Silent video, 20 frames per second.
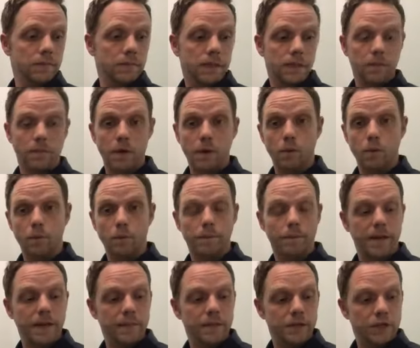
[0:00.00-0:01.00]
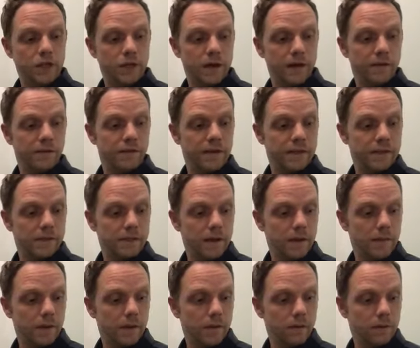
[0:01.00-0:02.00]
my baby's trying to
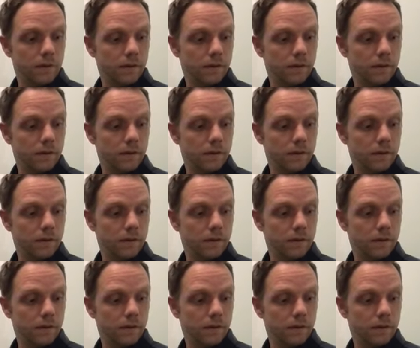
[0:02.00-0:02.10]
FaceTime you.